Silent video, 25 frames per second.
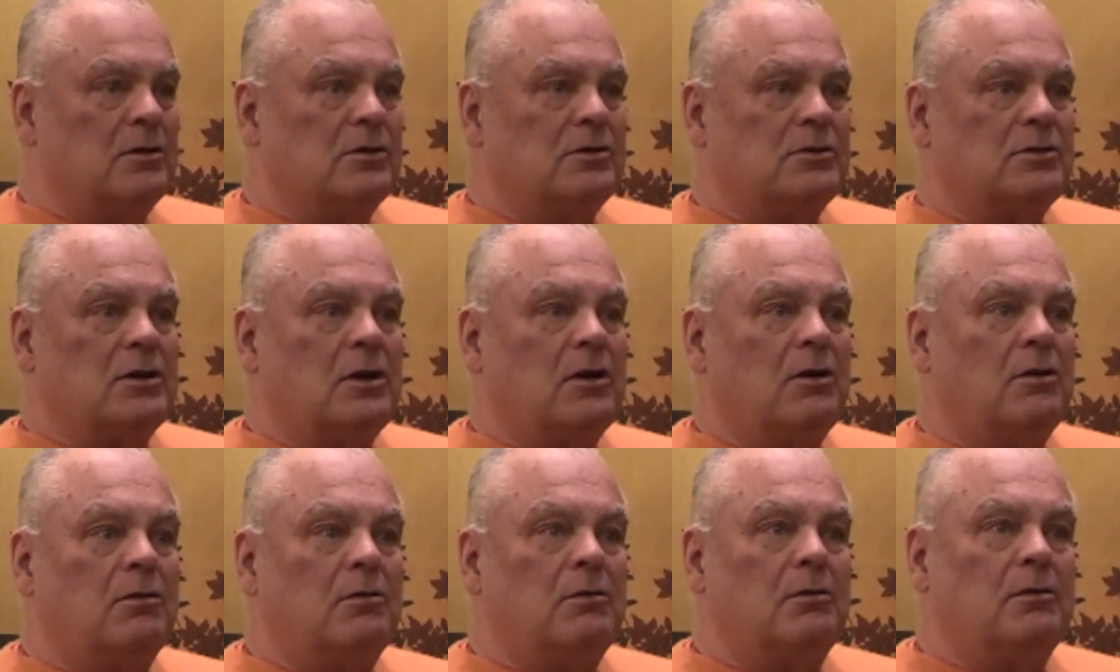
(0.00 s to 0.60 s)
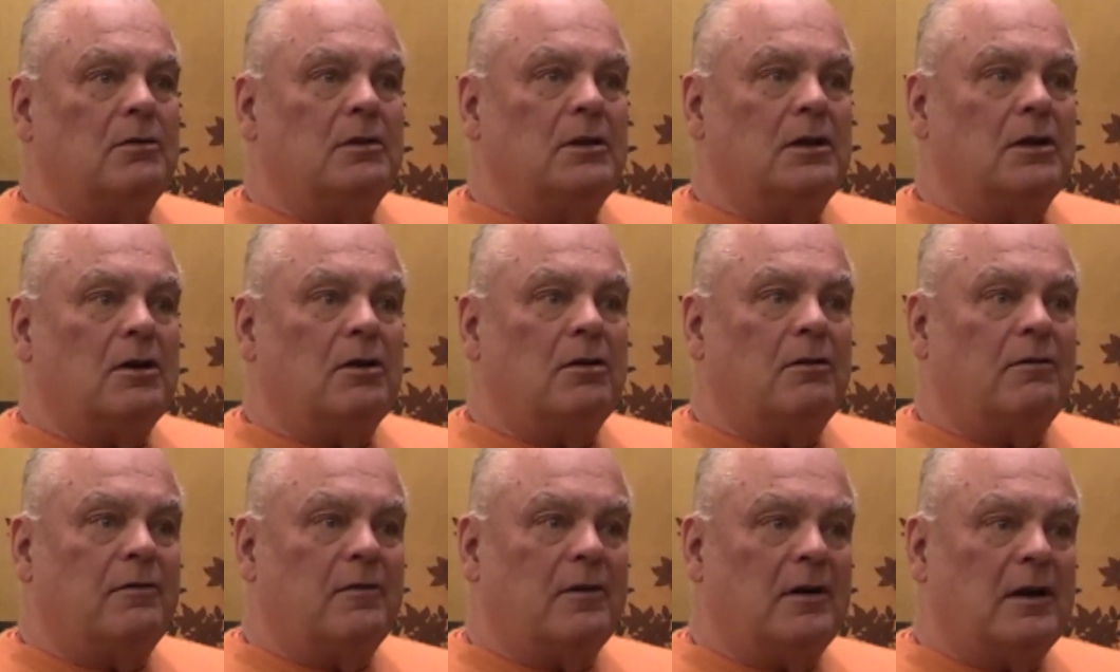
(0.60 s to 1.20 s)
So,
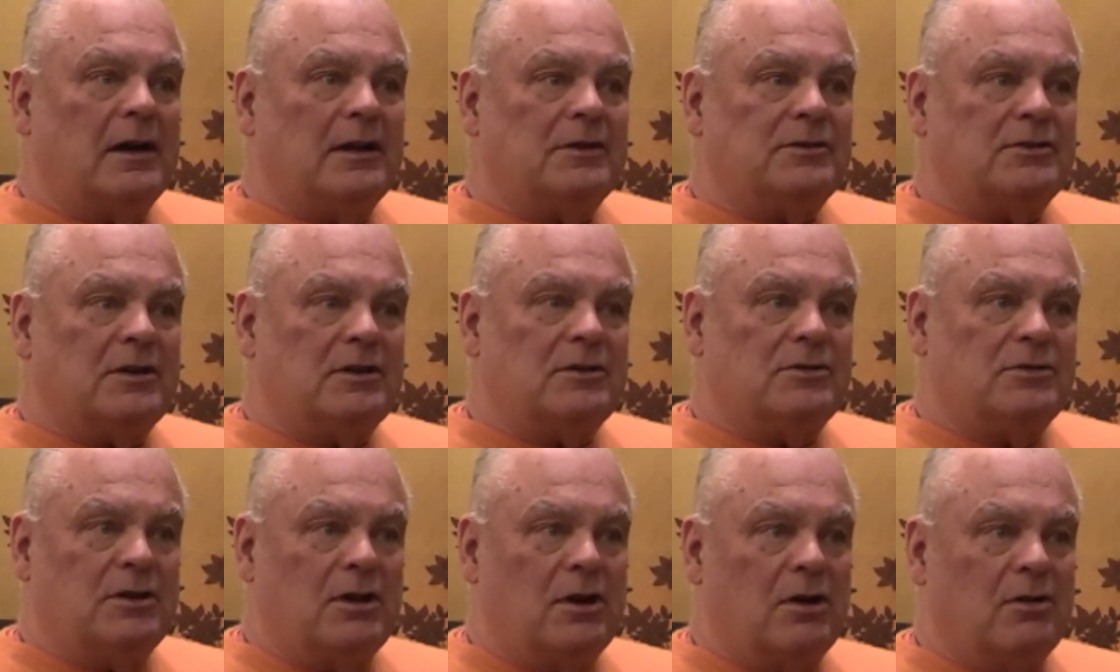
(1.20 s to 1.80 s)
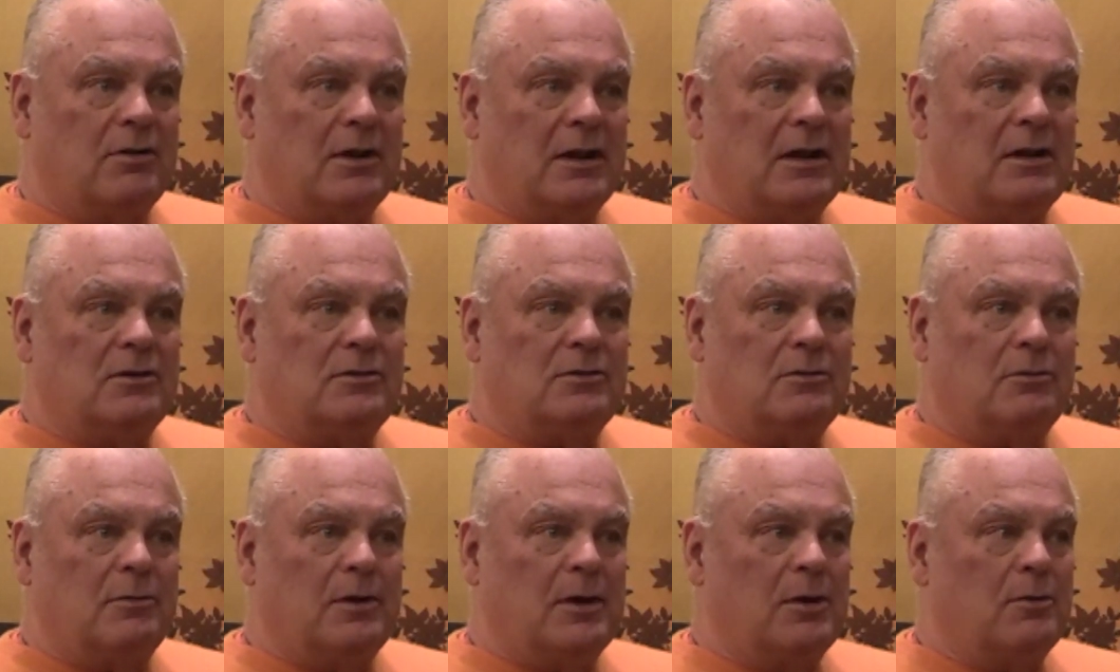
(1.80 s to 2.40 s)
for us as
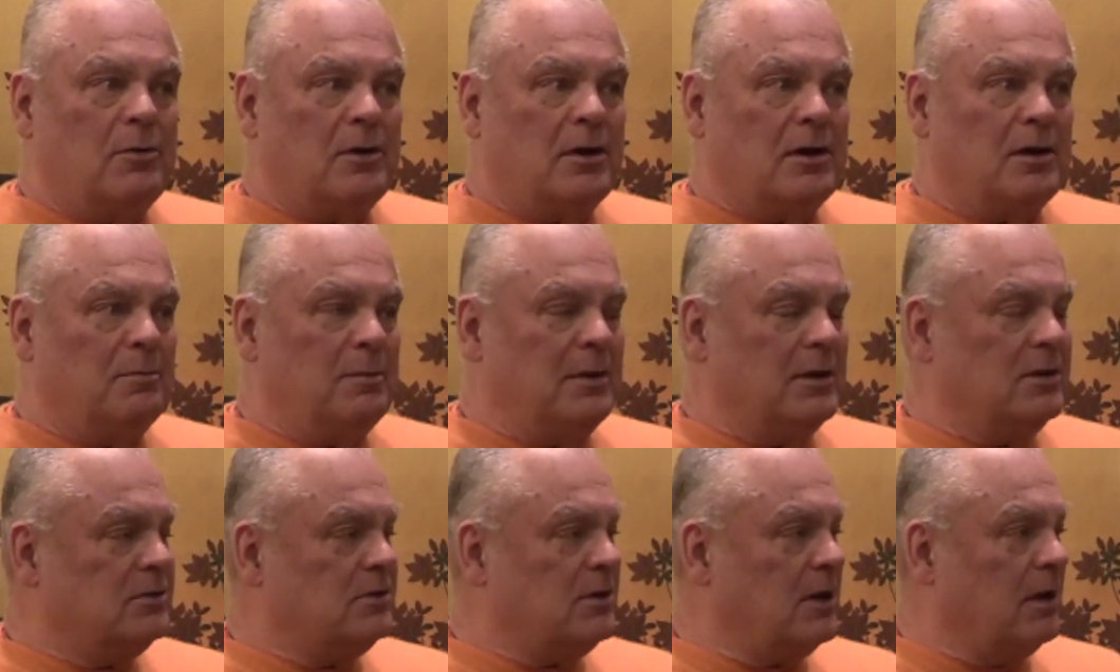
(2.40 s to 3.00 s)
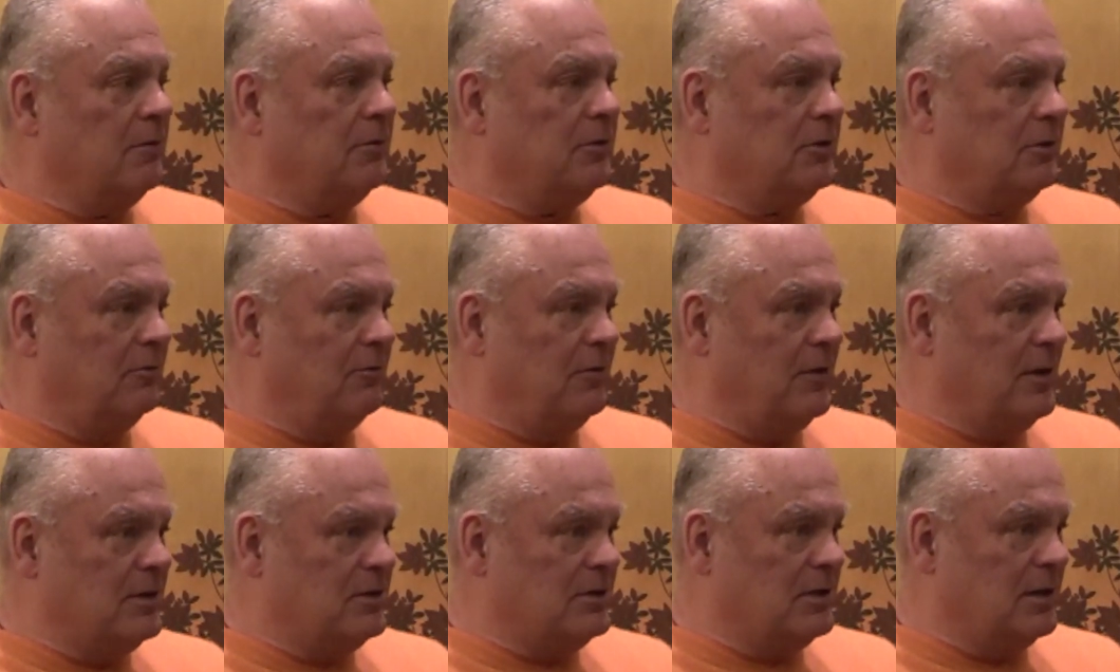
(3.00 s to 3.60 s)
yogis, we want to be
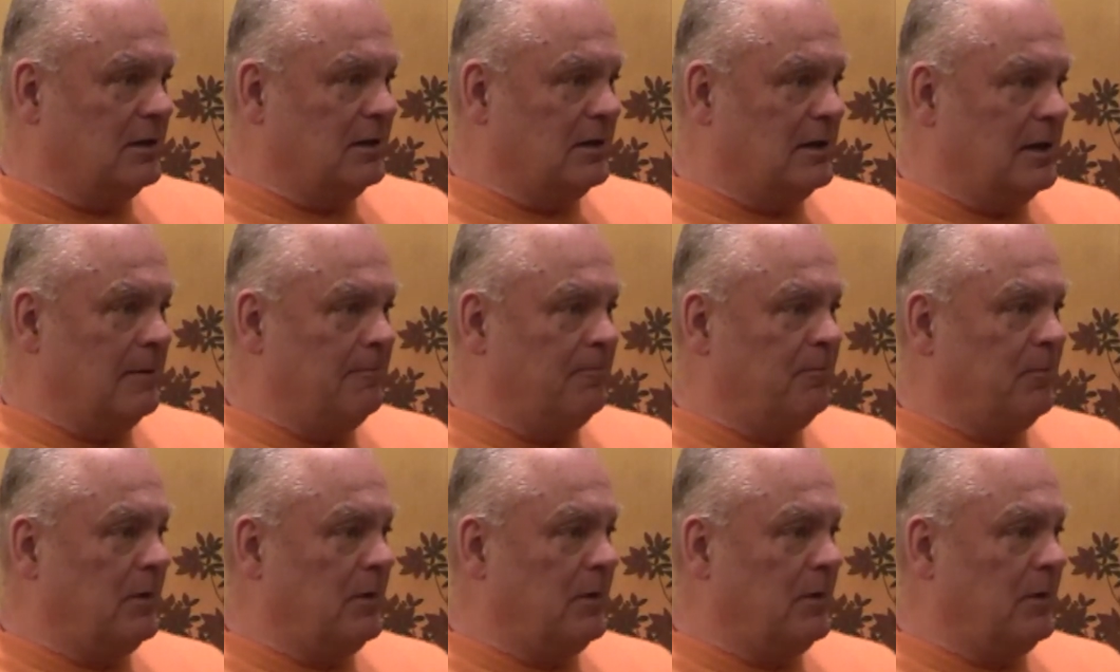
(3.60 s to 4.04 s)
self-sufficient,